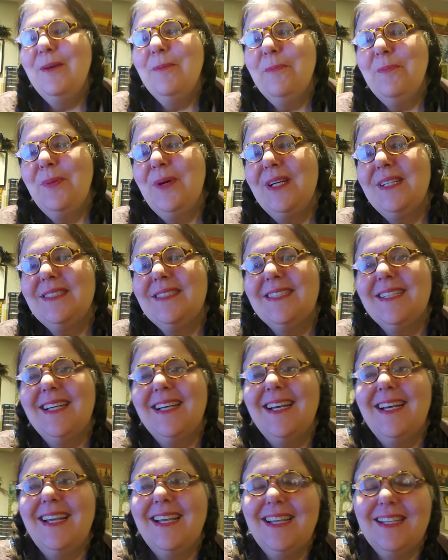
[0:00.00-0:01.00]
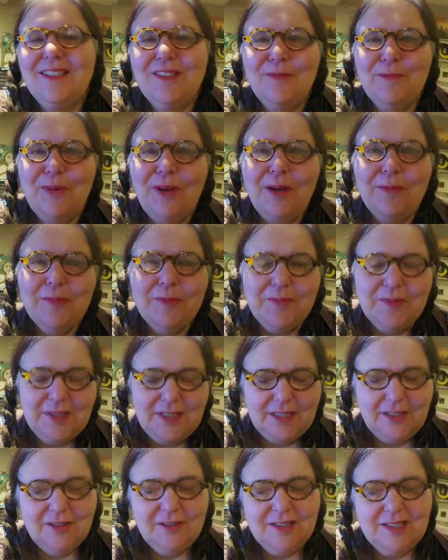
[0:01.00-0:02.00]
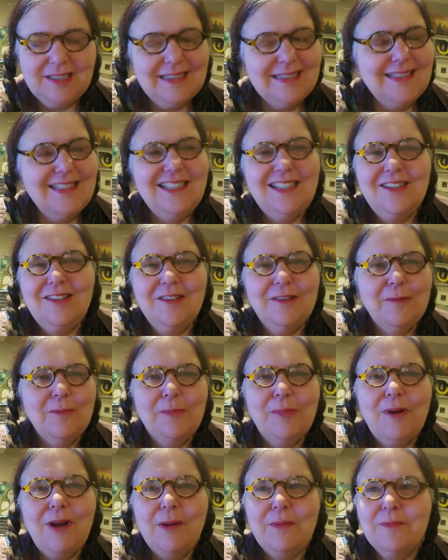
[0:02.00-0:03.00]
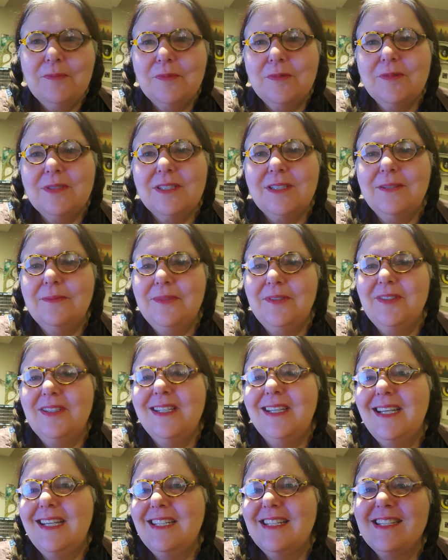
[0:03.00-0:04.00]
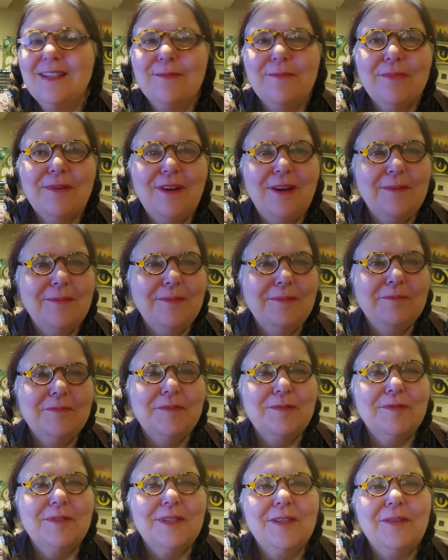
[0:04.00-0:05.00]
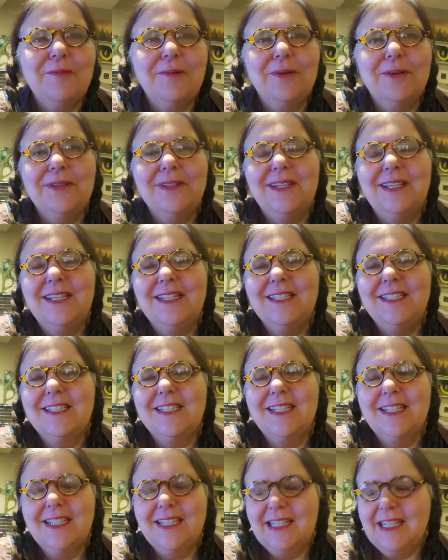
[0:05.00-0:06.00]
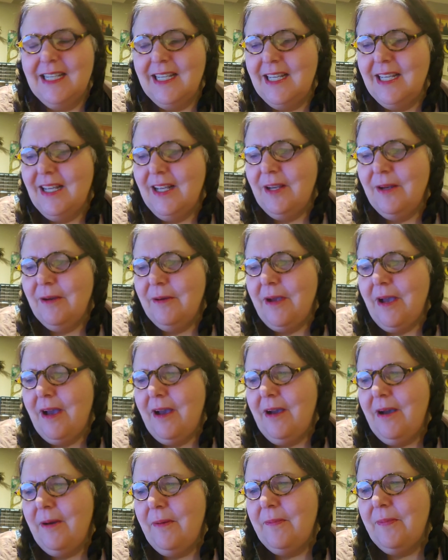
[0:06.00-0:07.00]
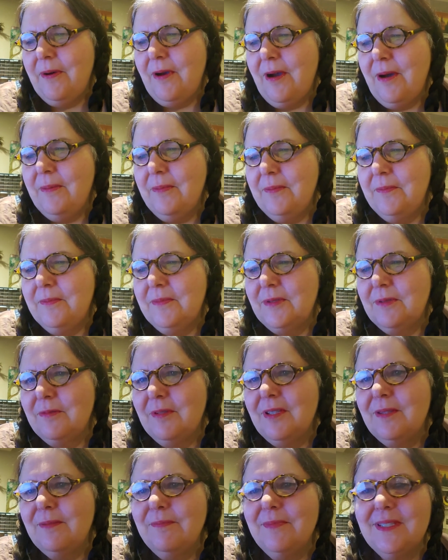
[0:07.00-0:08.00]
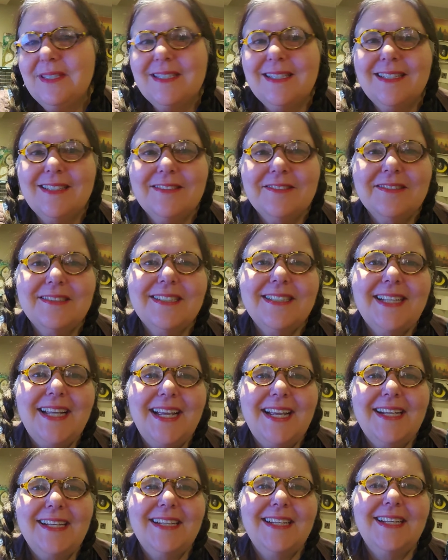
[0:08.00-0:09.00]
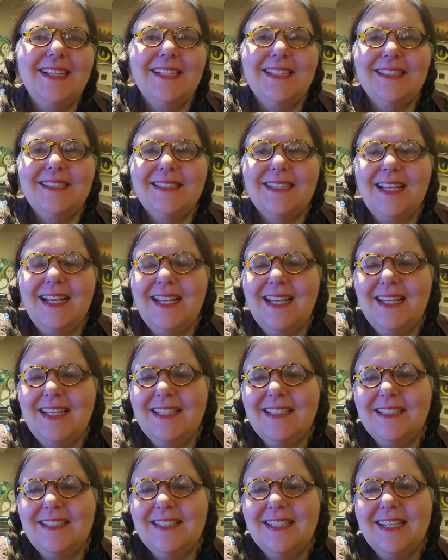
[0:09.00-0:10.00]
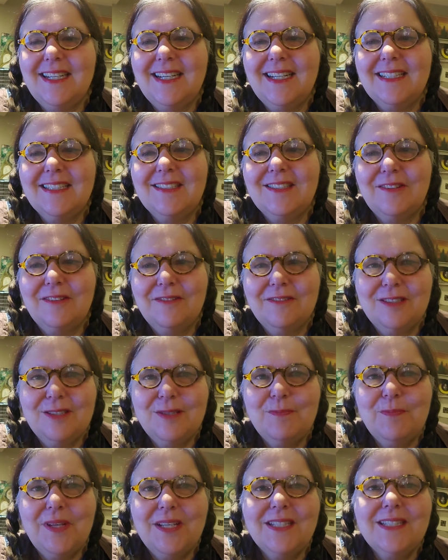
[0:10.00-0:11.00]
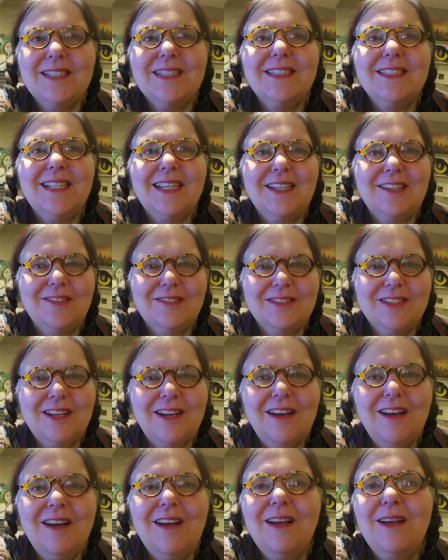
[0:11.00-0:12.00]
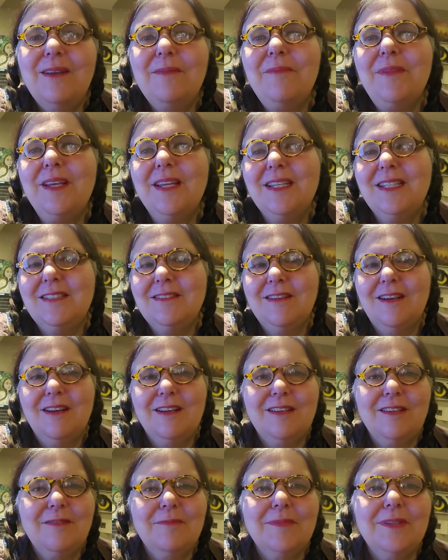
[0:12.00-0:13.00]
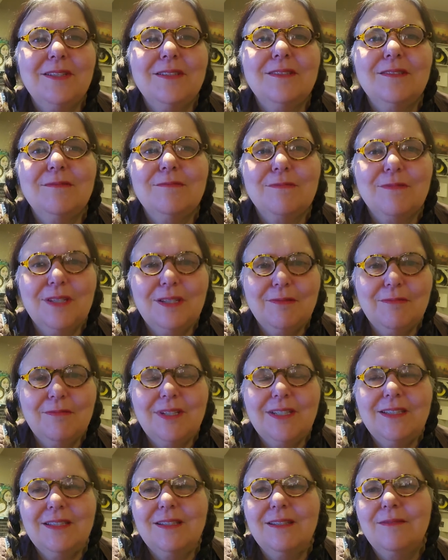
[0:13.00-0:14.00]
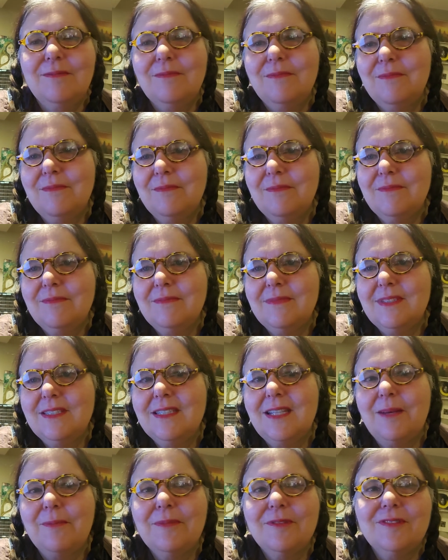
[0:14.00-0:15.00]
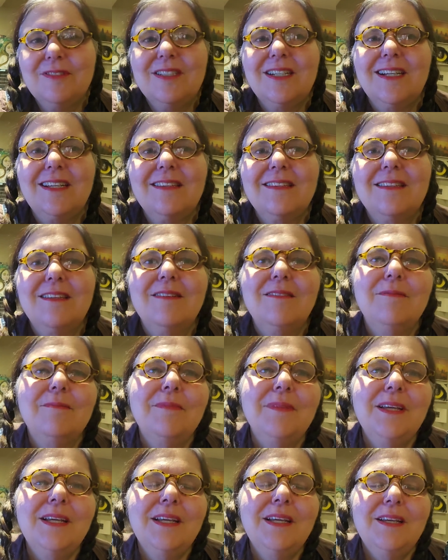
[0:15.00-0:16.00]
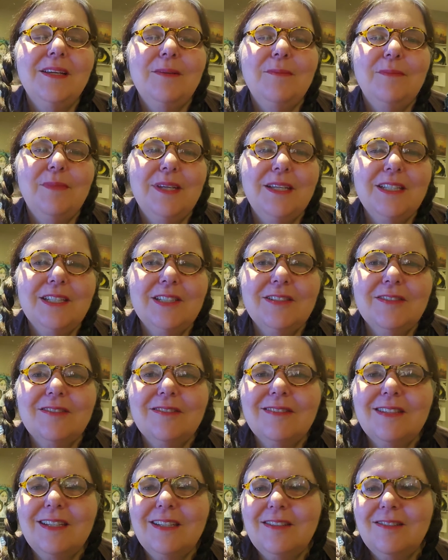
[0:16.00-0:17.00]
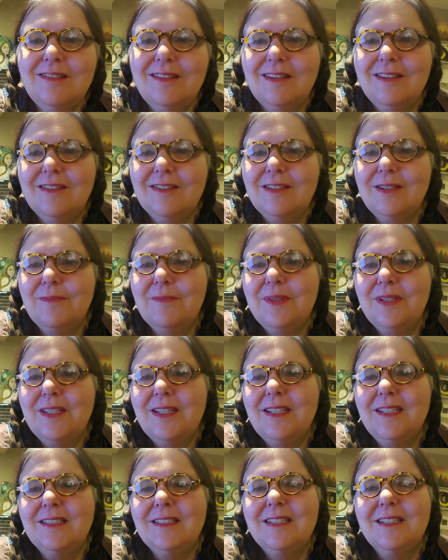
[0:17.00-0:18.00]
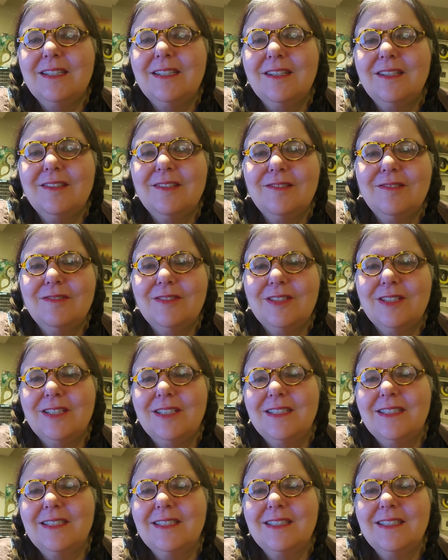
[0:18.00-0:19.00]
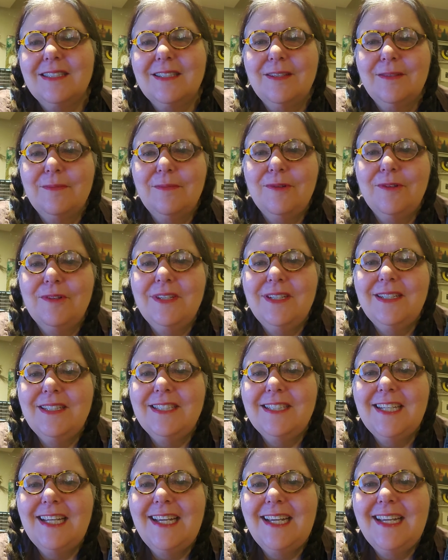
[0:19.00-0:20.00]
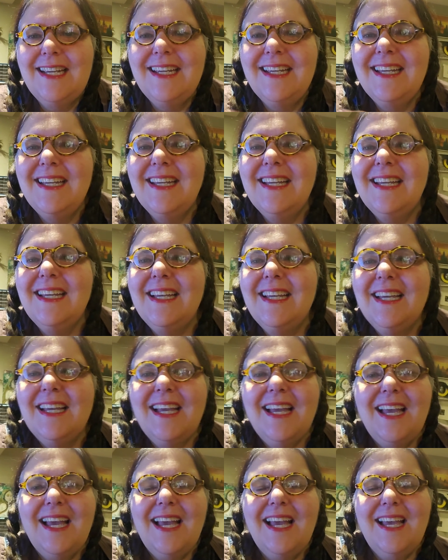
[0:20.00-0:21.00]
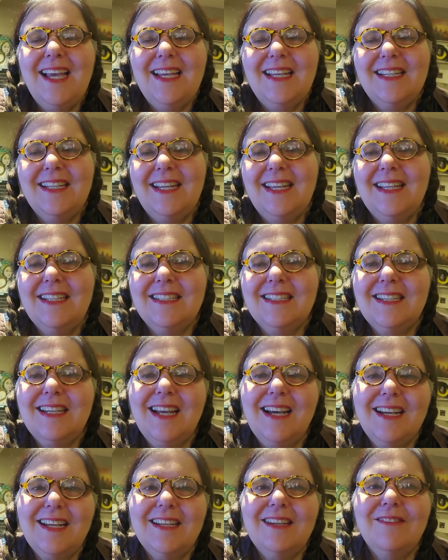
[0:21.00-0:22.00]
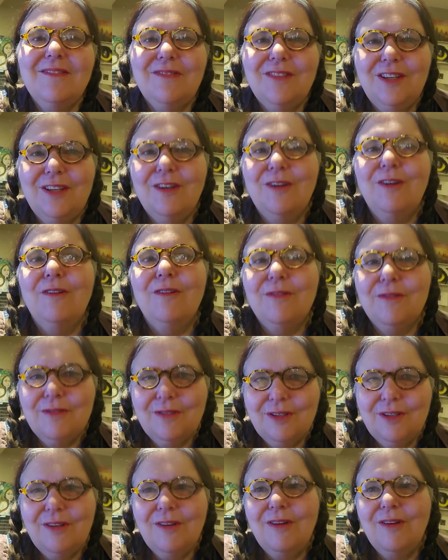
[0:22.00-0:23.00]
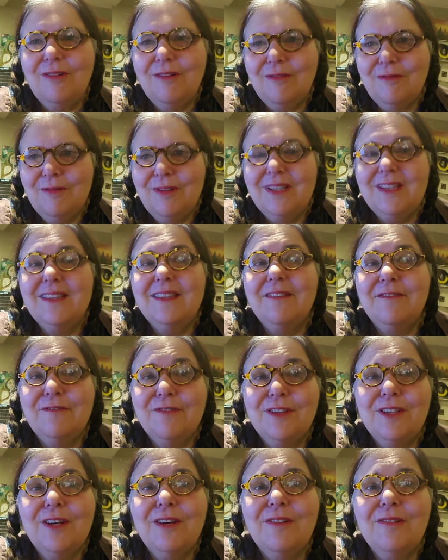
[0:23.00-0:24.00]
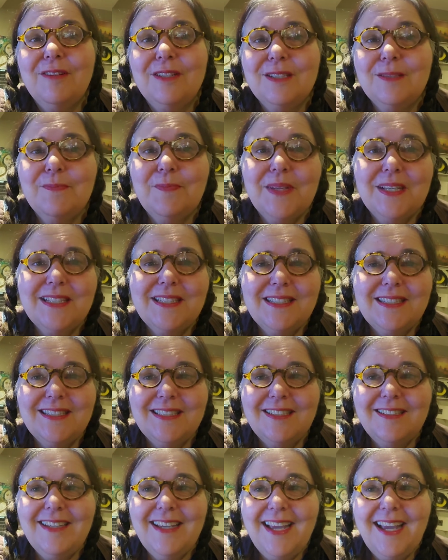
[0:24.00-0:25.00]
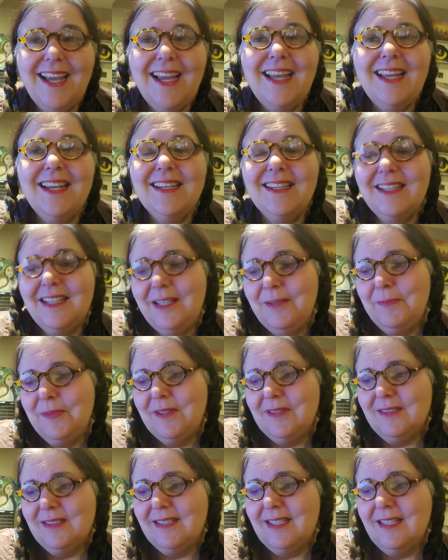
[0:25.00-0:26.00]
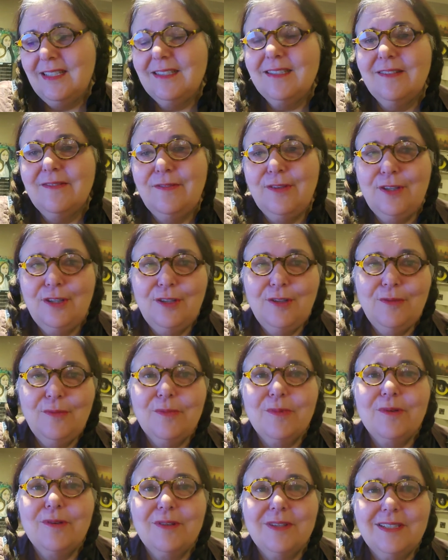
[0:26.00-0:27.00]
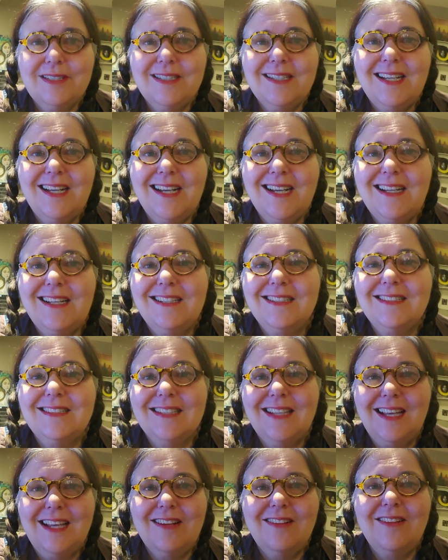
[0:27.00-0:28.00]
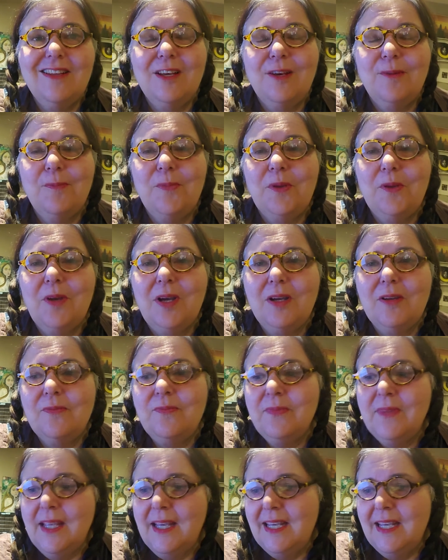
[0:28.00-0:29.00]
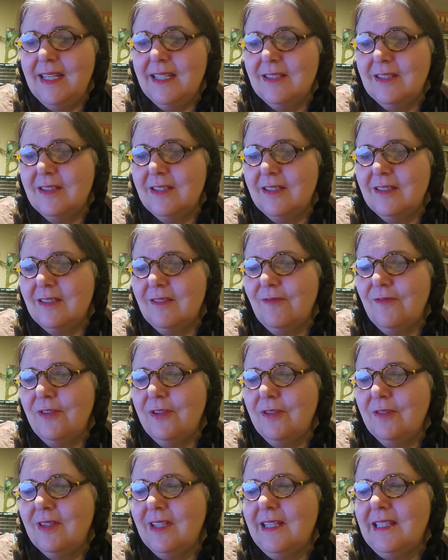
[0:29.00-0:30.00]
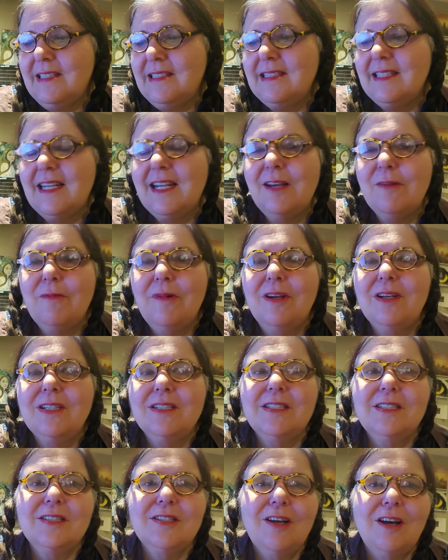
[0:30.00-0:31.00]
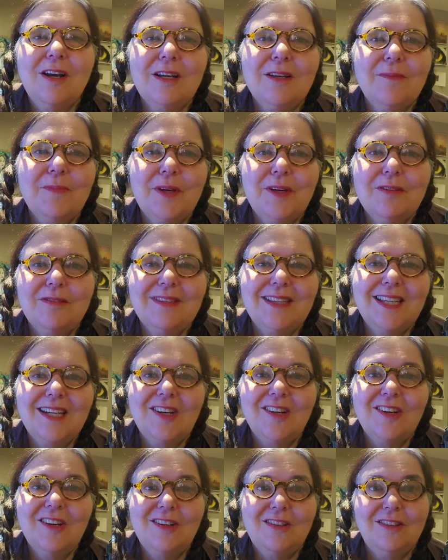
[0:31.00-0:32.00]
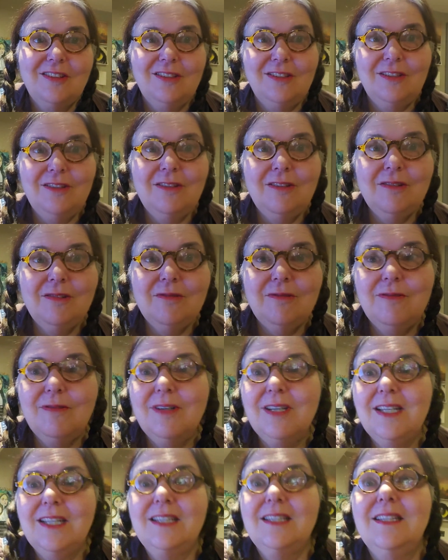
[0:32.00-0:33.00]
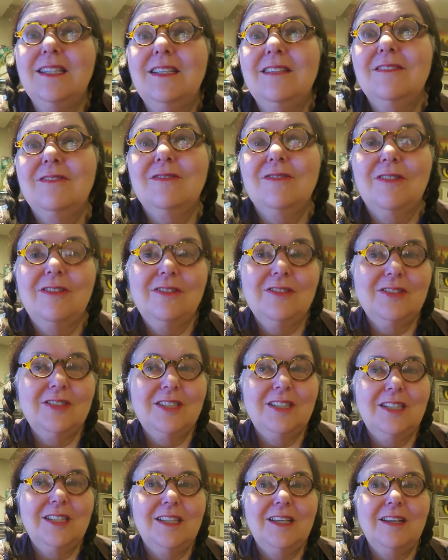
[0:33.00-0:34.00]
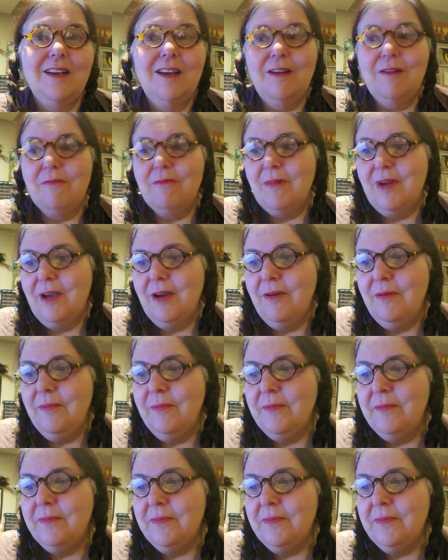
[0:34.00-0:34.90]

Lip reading: But, and you probably notice, you know, problems with communication, problems with coordination, problems with misunderstandings. And so it's best to take your time, any documents, reread them, double check them, make sure that you're not jumping into conclusions. Good morning, Shay. And kind of, you know, go with the flow as best as you can. Keep your sense of humor intact because that'll help you out. So there's a few things that I wanted to talk about that are new in the astrology realm.